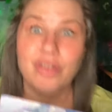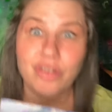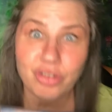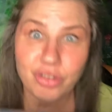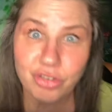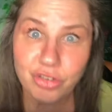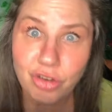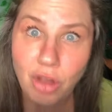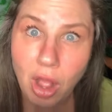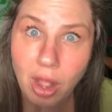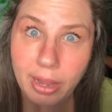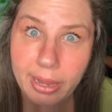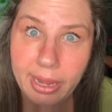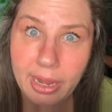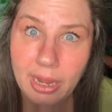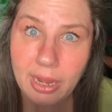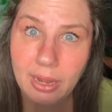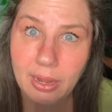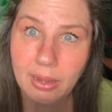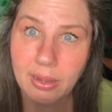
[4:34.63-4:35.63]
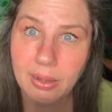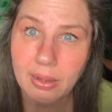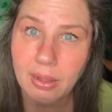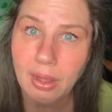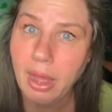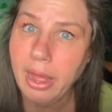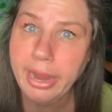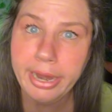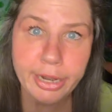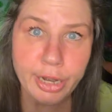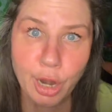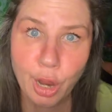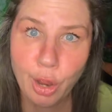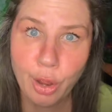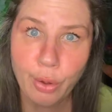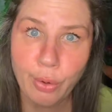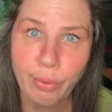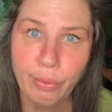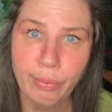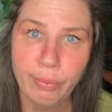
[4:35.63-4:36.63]
shocking. I
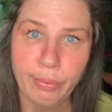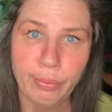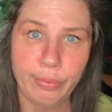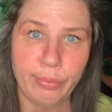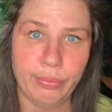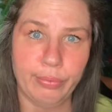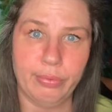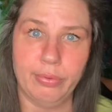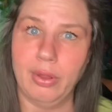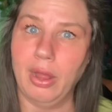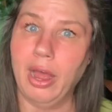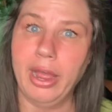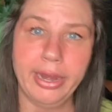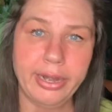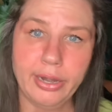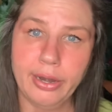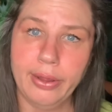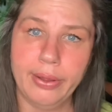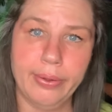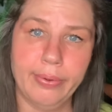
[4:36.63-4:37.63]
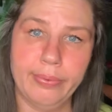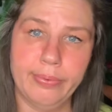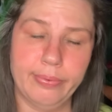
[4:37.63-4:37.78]
know, I know.